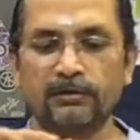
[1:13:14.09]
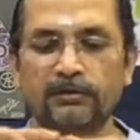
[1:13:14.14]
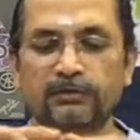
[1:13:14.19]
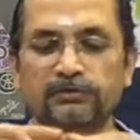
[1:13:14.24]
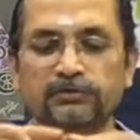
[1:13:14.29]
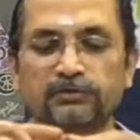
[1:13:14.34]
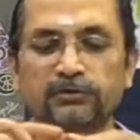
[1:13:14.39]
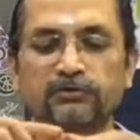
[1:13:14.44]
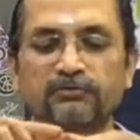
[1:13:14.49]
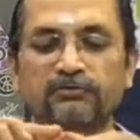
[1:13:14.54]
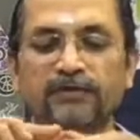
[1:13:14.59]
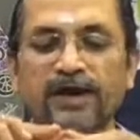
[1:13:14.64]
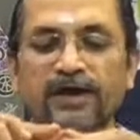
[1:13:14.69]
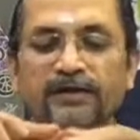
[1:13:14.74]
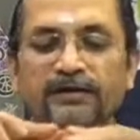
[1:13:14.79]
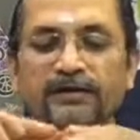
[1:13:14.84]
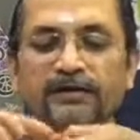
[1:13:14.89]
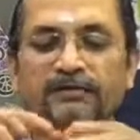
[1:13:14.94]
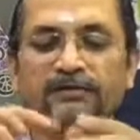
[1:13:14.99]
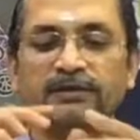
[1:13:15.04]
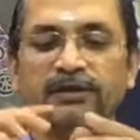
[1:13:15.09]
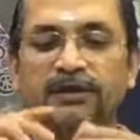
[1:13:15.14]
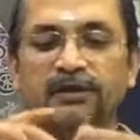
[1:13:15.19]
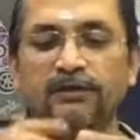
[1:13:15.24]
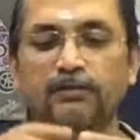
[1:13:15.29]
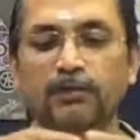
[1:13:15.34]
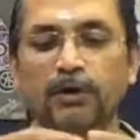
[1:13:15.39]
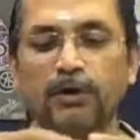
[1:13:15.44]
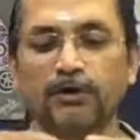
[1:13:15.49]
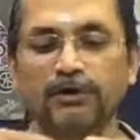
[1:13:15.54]
So you flatten the
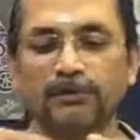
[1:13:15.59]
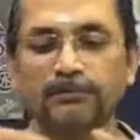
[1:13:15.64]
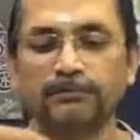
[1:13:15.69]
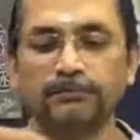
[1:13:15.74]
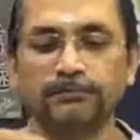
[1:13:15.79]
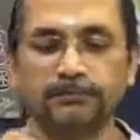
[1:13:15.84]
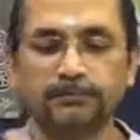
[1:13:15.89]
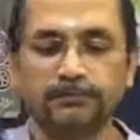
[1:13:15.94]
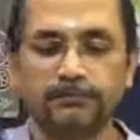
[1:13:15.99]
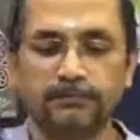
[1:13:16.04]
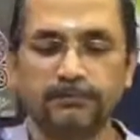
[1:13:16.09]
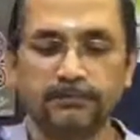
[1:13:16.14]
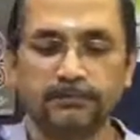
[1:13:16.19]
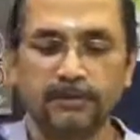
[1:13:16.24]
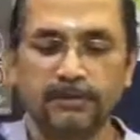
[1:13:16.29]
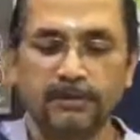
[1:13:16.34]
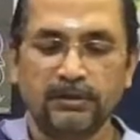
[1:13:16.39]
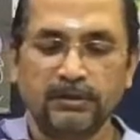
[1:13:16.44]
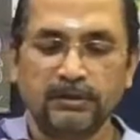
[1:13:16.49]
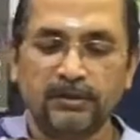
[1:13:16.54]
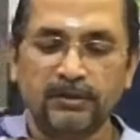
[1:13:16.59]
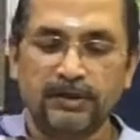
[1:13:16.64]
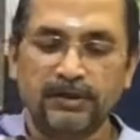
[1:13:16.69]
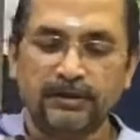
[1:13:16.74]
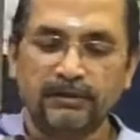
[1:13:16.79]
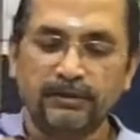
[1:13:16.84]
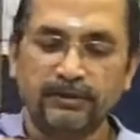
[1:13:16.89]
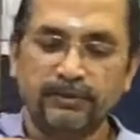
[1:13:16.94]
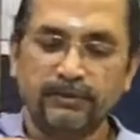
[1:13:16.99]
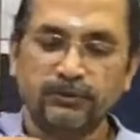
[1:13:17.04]
bottom,
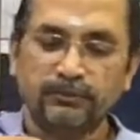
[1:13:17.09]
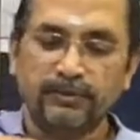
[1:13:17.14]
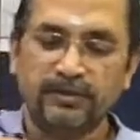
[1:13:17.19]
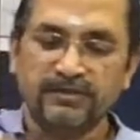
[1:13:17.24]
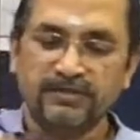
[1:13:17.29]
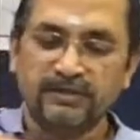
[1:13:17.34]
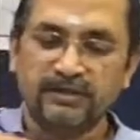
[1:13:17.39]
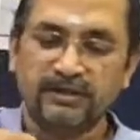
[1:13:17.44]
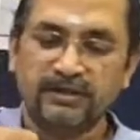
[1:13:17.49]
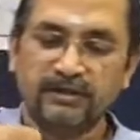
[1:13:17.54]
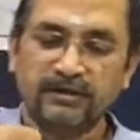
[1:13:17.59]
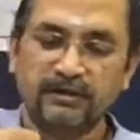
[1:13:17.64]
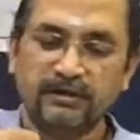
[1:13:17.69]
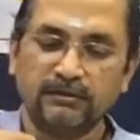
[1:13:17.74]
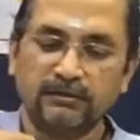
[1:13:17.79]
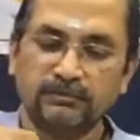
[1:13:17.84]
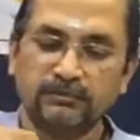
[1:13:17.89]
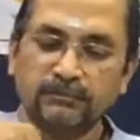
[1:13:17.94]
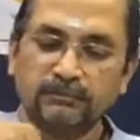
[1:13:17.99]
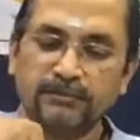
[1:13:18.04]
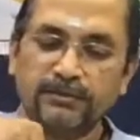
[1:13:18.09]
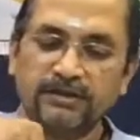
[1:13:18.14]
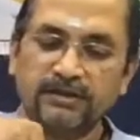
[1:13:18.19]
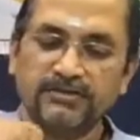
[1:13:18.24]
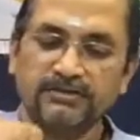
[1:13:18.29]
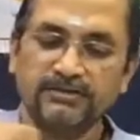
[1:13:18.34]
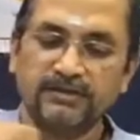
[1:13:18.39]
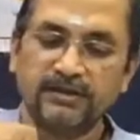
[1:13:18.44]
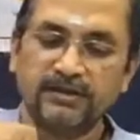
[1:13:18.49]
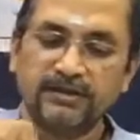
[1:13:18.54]
and then you basically
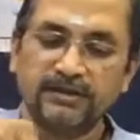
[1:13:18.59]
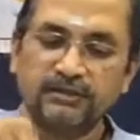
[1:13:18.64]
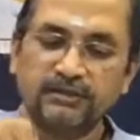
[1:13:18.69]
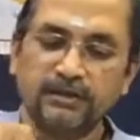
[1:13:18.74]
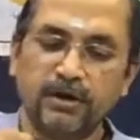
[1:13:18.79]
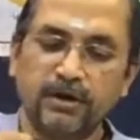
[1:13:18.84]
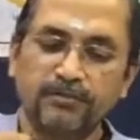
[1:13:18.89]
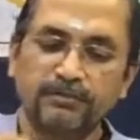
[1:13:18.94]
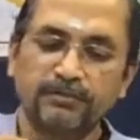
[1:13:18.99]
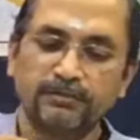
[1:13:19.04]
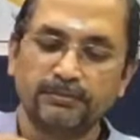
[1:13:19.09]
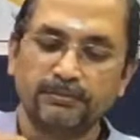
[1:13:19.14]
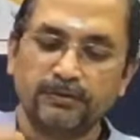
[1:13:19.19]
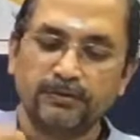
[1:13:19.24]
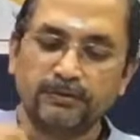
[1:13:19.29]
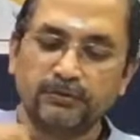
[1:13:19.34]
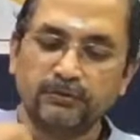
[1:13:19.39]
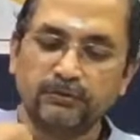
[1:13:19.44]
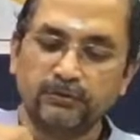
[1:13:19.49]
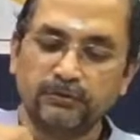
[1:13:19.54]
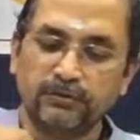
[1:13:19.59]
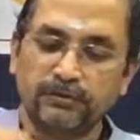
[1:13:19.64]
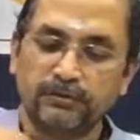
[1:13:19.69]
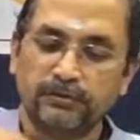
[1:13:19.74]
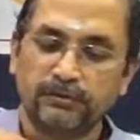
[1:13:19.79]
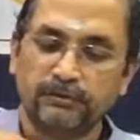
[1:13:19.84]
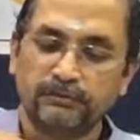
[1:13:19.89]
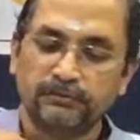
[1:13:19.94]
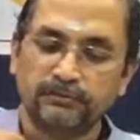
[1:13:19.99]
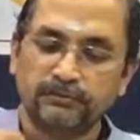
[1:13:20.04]
press the top into
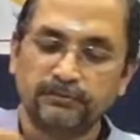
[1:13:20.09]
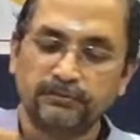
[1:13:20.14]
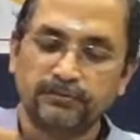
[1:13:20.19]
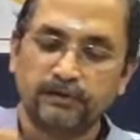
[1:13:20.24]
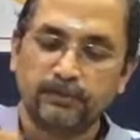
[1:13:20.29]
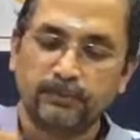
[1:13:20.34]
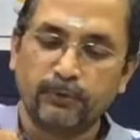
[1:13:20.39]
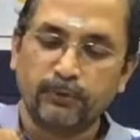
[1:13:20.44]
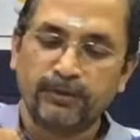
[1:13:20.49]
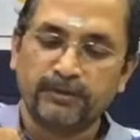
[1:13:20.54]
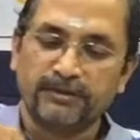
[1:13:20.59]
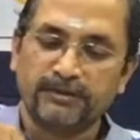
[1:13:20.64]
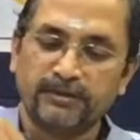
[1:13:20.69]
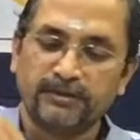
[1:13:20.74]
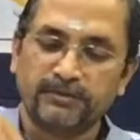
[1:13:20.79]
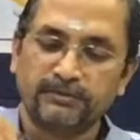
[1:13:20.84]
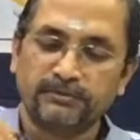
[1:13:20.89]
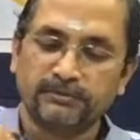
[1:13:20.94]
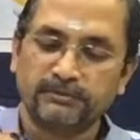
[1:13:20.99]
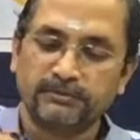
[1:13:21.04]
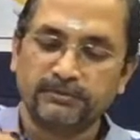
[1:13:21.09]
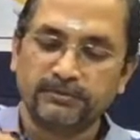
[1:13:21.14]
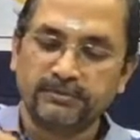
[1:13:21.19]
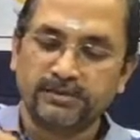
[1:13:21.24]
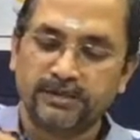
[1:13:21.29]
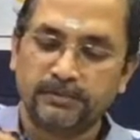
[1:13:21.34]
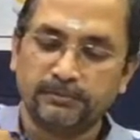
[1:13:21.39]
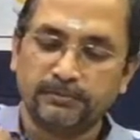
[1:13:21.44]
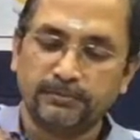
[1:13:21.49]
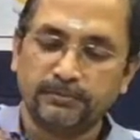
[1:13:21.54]
a pointy
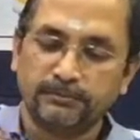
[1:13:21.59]
shape.